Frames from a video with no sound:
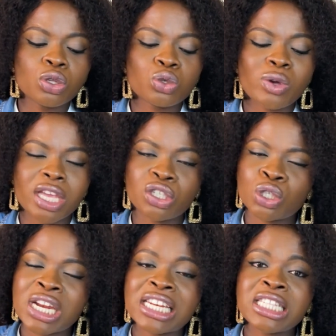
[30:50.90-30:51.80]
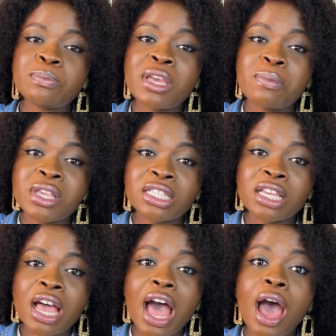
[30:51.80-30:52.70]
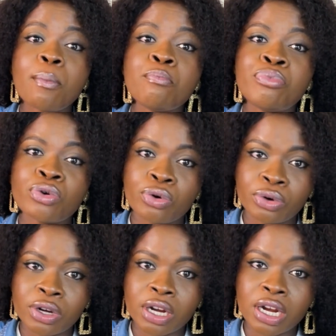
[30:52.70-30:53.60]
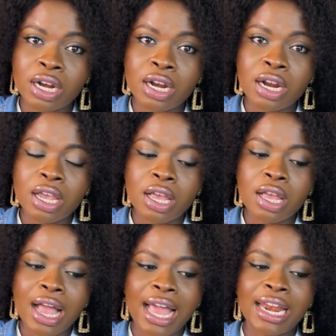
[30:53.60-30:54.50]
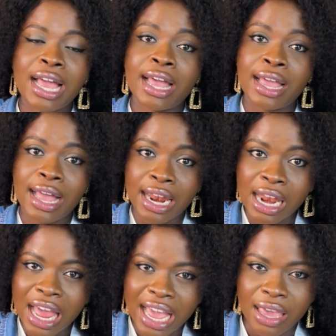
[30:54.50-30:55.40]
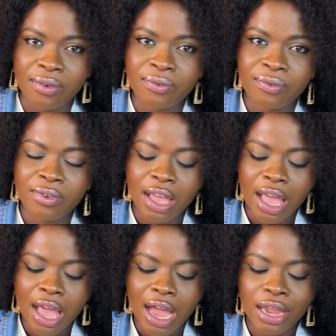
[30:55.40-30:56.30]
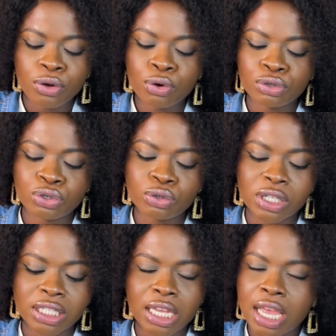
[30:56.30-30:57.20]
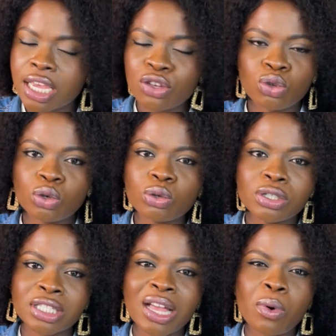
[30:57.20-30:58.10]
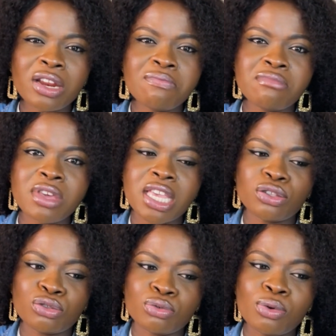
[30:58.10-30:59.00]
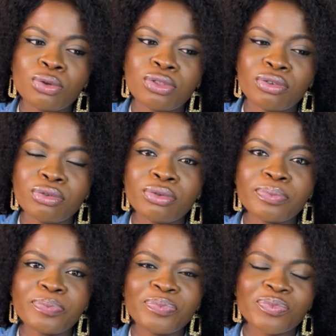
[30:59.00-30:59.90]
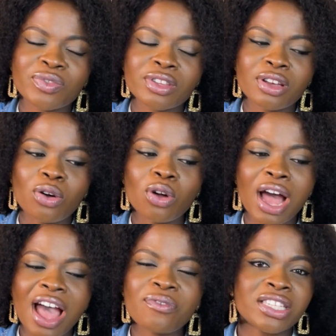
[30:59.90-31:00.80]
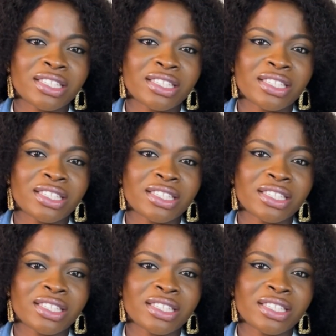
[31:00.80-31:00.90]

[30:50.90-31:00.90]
to ensure that these babies are born and are alive. I go through this. You don't understand what it means to go through or have